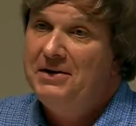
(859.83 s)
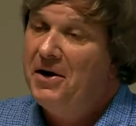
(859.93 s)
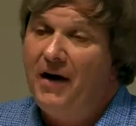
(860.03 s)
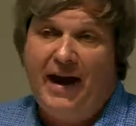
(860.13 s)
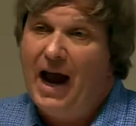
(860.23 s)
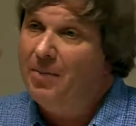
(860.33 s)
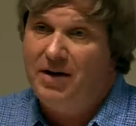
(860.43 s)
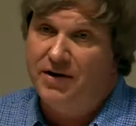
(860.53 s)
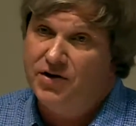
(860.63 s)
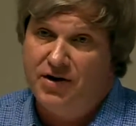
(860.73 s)
are the
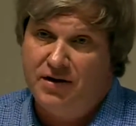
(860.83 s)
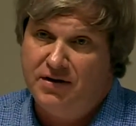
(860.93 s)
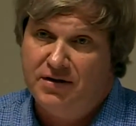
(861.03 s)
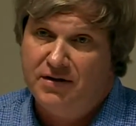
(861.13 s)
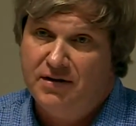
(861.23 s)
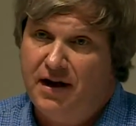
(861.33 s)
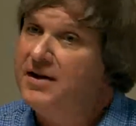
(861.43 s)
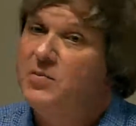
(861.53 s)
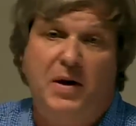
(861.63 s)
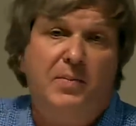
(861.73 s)
abolitionists. Now,
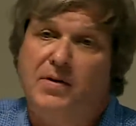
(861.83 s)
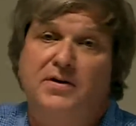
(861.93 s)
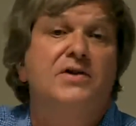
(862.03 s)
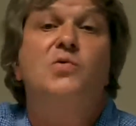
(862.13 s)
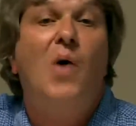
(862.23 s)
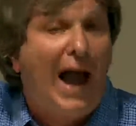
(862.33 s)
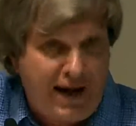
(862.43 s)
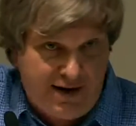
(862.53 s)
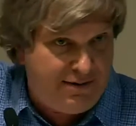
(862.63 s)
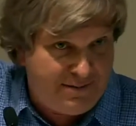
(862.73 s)
these people are just
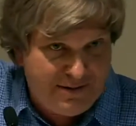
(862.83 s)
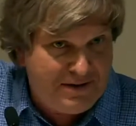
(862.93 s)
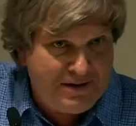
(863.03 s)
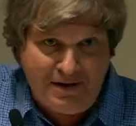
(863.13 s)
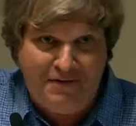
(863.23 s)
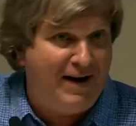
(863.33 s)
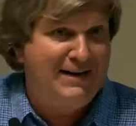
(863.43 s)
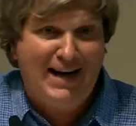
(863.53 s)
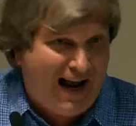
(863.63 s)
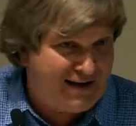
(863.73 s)
wacky. They're
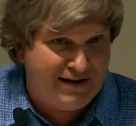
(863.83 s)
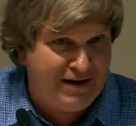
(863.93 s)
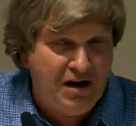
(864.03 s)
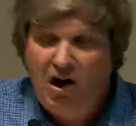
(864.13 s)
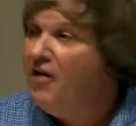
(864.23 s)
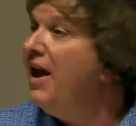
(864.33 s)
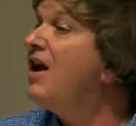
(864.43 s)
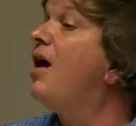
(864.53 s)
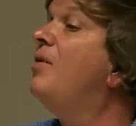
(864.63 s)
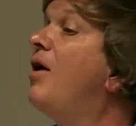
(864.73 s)
fantastic. They
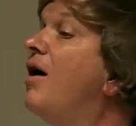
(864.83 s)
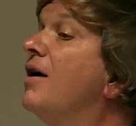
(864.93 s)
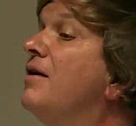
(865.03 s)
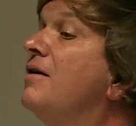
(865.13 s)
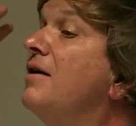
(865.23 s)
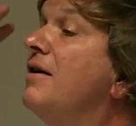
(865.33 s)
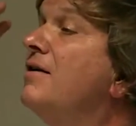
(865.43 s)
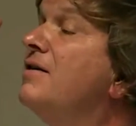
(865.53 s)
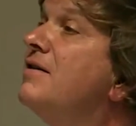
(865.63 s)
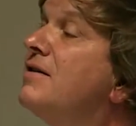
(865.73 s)
come along, and
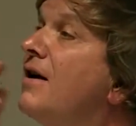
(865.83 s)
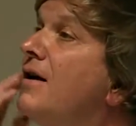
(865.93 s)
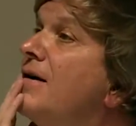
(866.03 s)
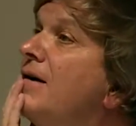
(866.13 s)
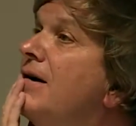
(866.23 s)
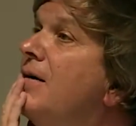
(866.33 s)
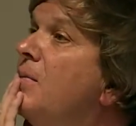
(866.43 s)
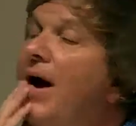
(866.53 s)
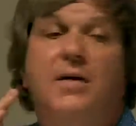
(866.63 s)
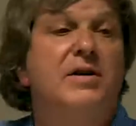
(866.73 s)
this is
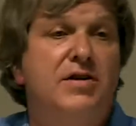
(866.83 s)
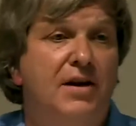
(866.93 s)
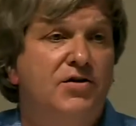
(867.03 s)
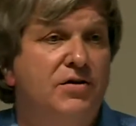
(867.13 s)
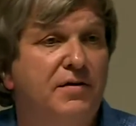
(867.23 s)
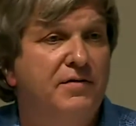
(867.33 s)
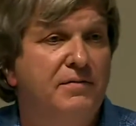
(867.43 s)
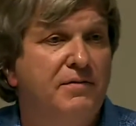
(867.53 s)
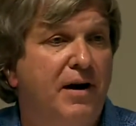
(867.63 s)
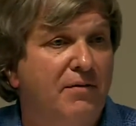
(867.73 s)
my imitation of
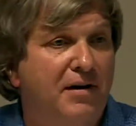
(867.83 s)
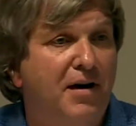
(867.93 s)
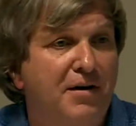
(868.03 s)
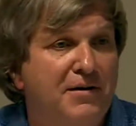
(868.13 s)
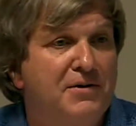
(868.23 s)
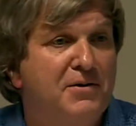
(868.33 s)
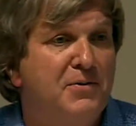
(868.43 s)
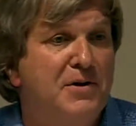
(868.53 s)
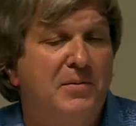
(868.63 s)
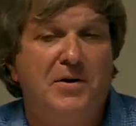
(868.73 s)
Frederick Douglass or
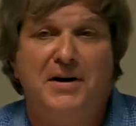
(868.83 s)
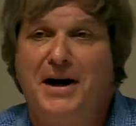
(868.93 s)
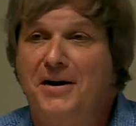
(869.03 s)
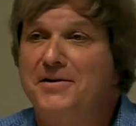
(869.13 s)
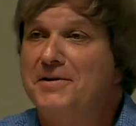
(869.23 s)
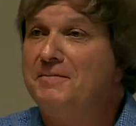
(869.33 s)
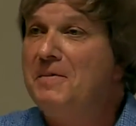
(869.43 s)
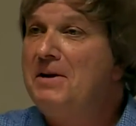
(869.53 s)
William Lloyd Garrison.